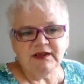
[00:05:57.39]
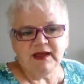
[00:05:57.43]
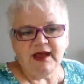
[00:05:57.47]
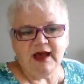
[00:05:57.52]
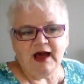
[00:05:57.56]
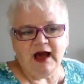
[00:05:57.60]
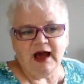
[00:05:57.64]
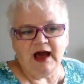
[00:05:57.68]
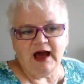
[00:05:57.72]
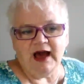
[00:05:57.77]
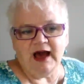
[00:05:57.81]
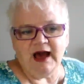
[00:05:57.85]

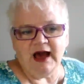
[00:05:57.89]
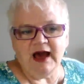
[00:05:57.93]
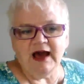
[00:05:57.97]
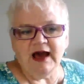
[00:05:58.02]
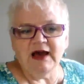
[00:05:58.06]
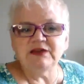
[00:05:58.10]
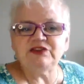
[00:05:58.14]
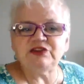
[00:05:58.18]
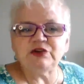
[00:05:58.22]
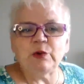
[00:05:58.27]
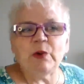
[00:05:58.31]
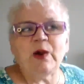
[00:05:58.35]

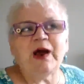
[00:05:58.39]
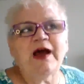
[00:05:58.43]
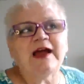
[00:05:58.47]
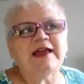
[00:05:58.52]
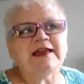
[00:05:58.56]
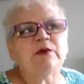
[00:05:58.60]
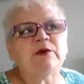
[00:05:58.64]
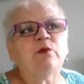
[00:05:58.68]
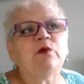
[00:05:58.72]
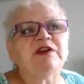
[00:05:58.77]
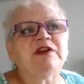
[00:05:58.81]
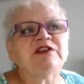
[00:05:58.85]
Uh, do I?
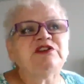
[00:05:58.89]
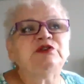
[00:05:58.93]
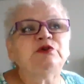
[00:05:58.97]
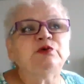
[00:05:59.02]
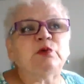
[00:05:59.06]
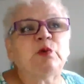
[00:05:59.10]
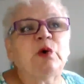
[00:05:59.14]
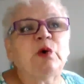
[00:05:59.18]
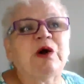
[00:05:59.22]
What do